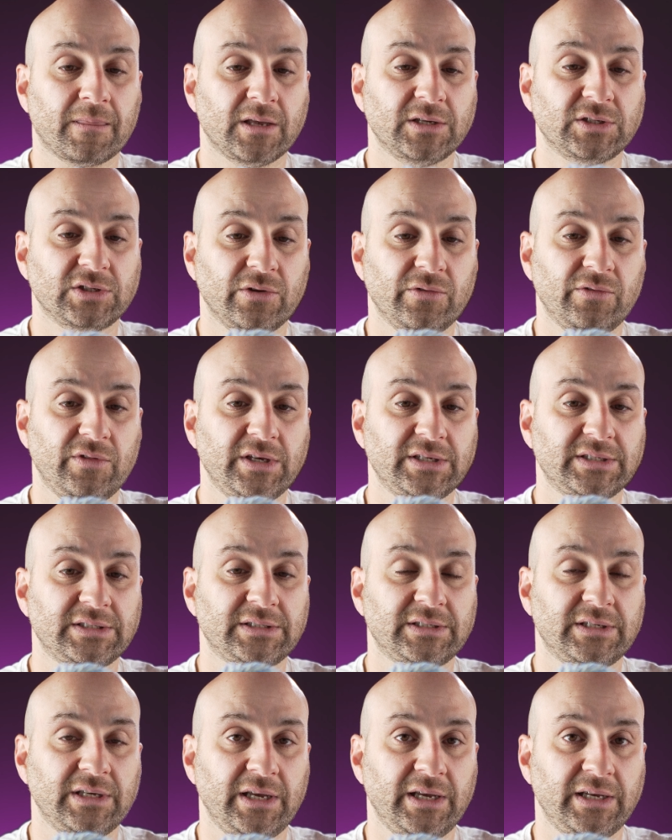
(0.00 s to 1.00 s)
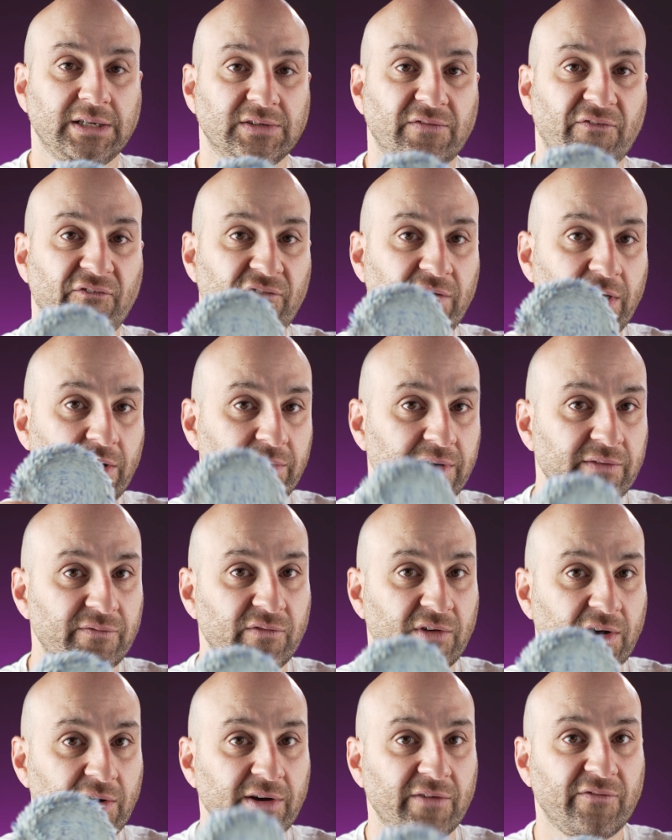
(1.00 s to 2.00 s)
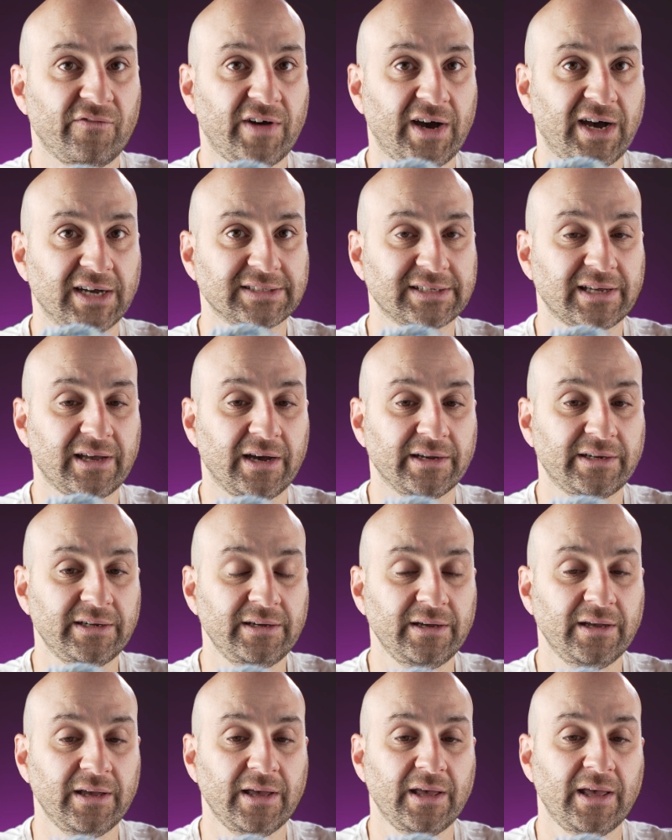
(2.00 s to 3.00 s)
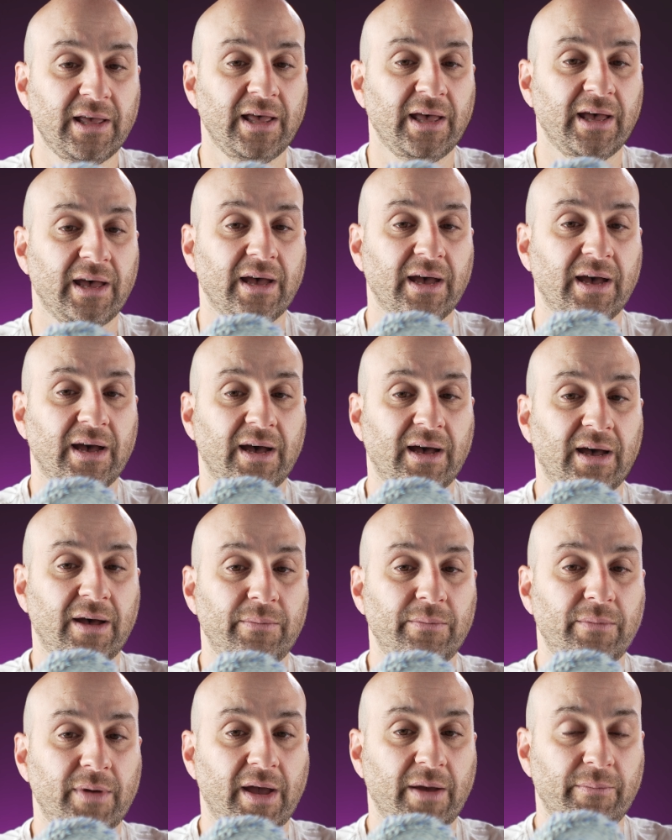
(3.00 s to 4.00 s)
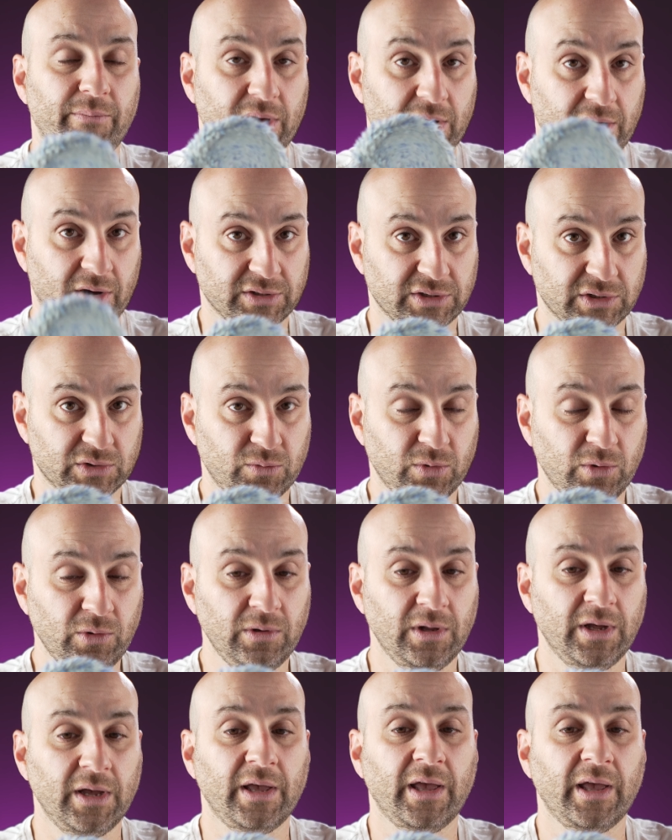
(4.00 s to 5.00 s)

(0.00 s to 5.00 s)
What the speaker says: So this is very fast cutting because it's wool.